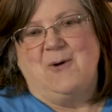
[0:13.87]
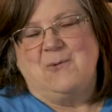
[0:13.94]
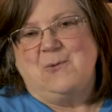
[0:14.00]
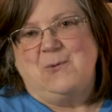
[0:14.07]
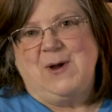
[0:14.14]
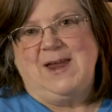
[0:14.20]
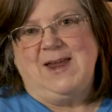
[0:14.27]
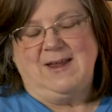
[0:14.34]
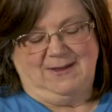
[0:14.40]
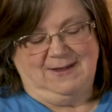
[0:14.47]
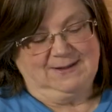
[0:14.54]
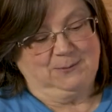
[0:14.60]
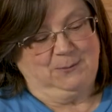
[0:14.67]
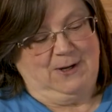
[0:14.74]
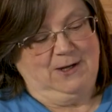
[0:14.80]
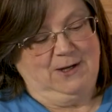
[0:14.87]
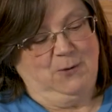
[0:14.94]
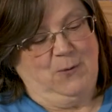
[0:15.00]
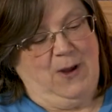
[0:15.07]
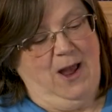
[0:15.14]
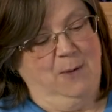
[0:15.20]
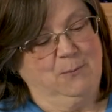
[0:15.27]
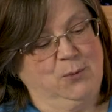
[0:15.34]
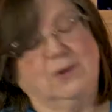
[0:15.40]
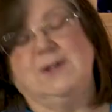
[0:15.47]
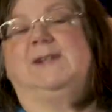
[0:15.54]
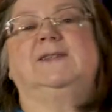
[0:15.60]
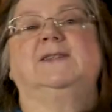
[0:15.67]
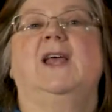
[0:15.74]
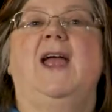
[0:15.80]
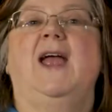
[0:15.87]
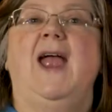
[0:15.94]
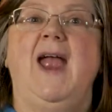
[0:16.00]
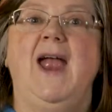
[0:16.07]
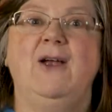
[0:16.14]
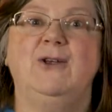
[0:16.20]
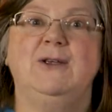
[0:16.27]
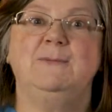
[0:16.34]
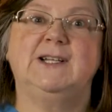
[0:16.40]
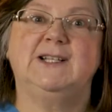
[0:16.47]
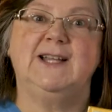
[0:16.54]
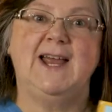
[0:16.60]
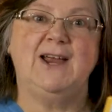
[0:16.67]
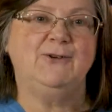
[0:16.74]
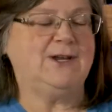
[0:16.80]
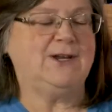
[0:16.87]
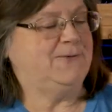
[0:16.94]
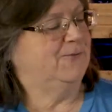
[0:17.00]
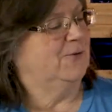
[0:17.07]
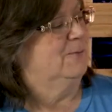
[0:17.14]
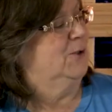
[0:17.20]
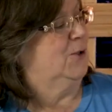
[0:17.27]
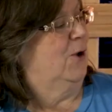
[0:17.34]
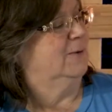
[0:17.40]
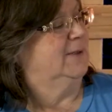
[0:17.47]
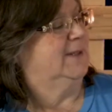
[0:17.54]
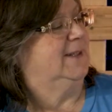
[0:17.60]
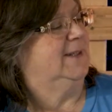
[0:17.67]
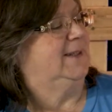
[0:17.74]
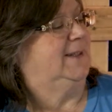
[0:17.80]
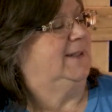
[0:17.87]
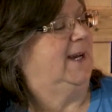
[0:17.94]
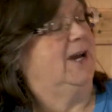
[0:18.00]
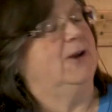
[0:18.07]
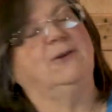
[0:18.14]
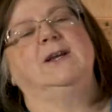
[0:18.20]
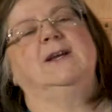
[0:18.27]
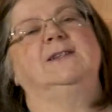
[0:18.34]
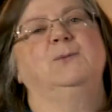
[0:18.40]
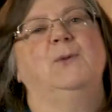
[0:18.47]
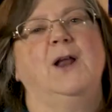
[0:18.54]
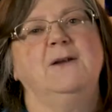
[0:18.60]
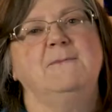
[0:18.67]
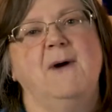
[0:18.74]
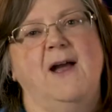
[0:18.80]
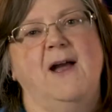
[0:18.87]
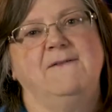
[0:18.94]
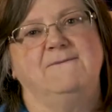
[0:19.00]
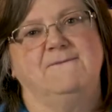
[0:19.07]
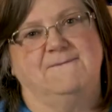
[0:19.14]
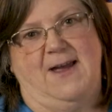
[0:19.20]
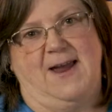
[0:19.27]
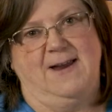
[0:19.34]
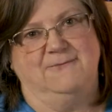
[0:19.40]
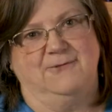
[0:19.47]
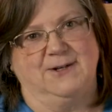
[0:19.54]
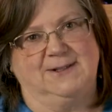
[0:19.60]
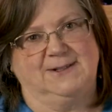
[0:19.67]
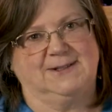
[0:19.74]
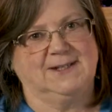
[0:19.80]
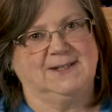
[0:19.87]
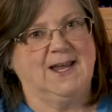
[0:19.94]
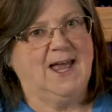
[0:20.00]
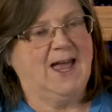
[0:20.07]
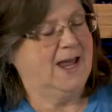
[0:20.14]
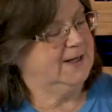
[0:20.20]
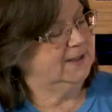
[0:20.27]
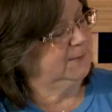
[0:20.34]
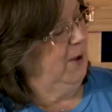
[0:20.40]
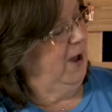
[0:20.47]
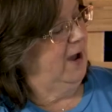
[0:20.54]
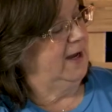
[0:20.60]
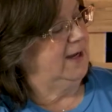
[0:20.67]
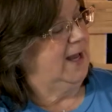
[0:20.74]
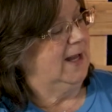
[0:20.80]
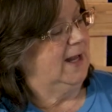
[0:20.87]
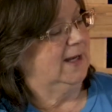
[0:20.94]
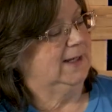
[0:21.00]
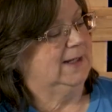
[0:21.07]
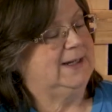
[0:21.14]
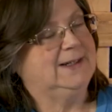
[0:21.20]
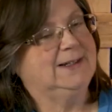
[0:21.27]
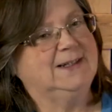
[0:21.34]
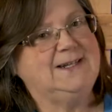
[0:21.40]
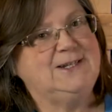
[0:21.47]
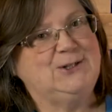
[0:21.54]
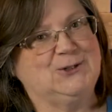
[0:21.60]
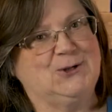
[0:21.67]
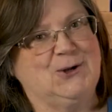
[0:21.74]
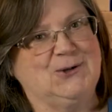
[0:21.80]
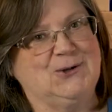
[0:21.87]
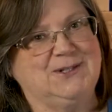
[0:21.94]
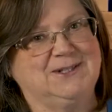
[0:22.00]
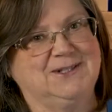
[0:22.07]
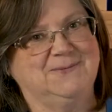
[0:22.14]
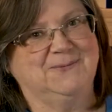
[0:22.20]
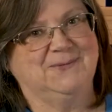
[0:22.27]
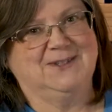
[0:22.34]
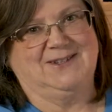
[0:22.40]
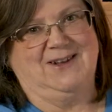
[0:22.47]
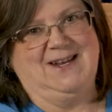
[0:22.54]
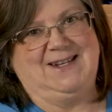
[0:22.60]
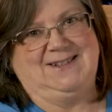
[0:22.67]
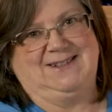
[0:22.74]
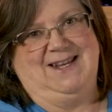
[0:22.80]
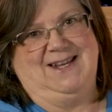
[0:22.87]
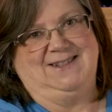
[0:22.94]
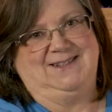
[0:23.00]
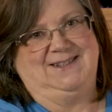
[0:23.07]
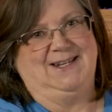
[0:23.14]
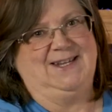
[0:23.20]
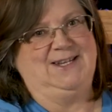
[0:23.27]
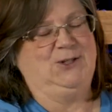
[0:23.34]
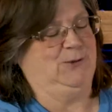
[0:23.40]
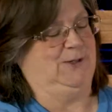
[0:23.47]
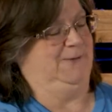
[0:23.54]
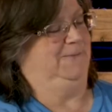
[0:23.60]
This week our book is Harry Mcclary from Donaldson's Dairy. It's one of my favourites and it's by Lynley Dodd. So let's get stuck into it.